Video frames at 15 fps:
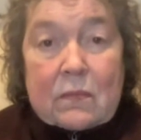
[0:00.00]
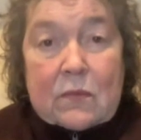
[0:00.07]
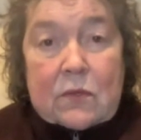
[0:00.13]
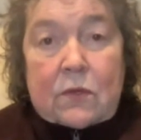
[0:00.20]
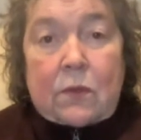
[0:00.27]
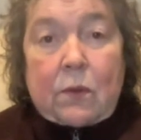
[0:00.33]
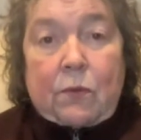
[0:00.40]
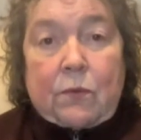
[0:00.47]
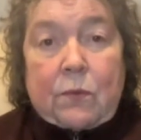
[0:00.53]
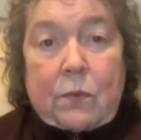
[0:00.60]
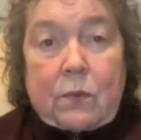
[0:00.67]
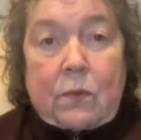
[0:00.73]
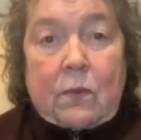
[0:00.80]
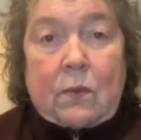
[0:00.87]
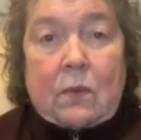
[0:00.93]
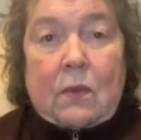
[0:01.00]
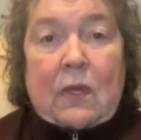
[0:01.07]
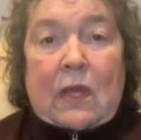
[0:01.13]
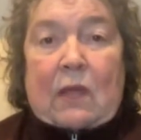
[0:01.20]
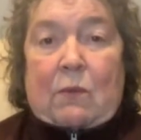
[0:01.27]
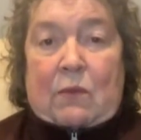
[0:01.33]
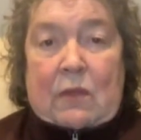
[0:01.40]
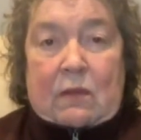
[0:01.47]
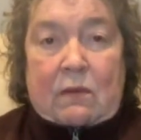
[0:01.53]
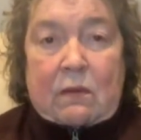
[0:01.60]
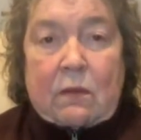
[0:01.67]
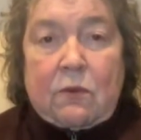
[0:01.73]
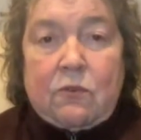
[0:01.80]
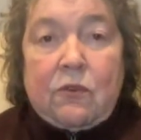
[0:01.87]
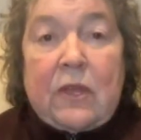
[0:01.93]
to go through with this
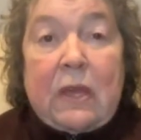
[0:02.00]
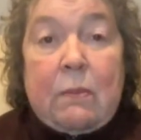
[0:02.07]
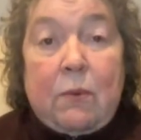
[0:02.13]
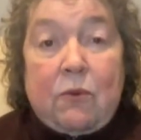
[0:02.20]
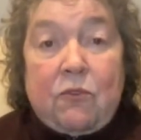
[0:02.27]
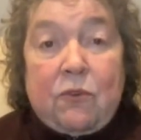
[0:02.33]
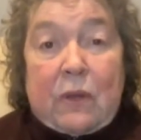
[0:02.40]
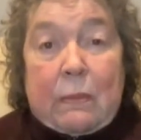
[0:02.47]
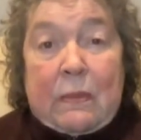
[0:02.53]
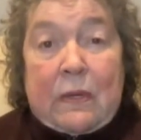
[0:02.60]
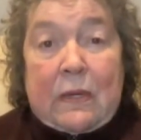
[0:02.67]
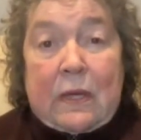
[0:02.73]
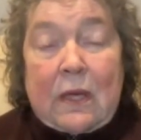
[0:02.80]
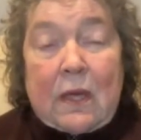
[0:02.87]
other chemo treatment.